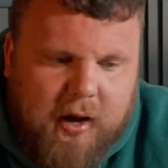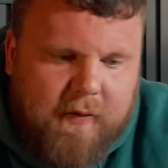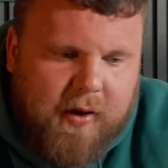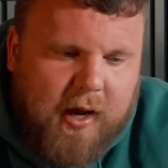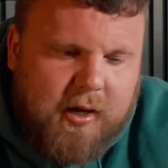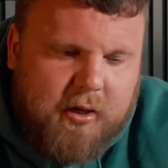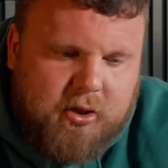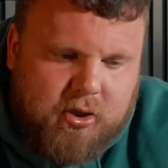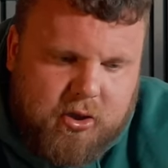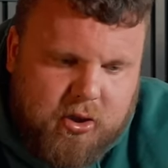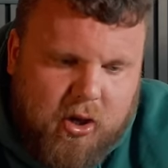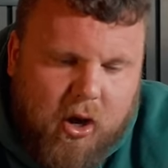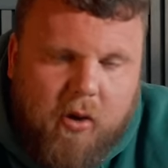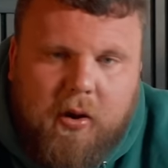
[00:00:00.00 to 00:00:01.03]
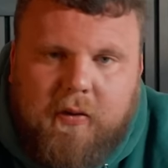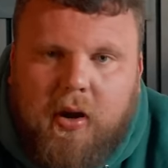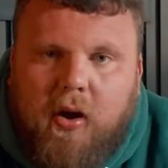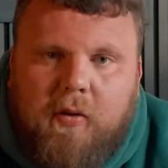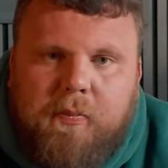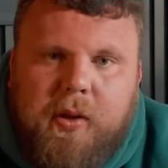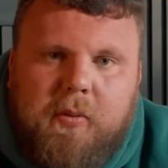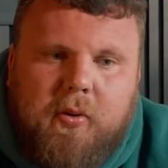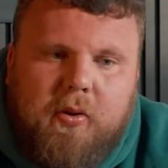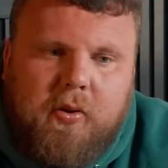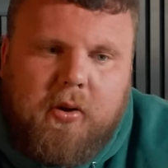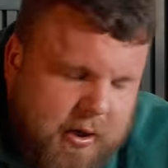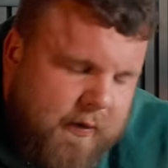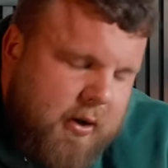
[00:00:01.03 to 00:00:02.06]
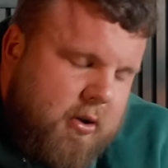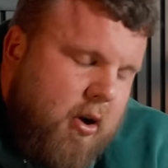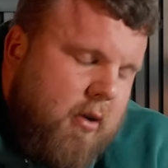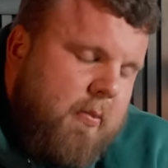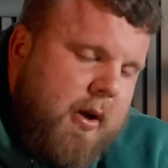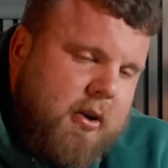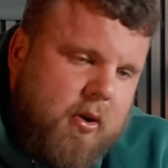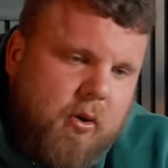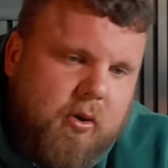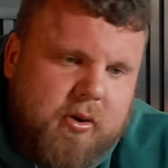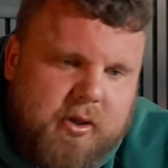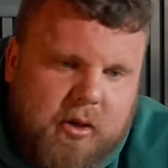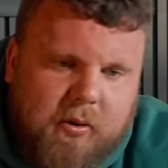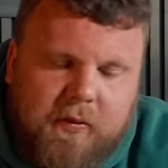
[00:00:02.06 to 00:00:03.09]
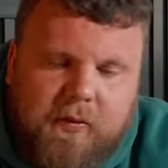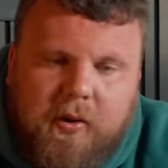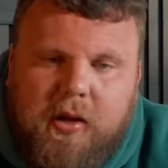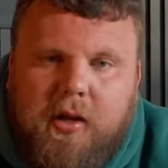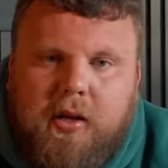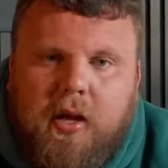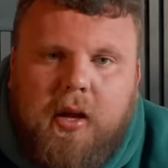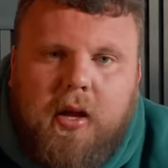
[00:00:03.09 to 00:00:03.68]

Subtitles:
I've had a talk with a lot of people. I've had a talk with my coach, and we've really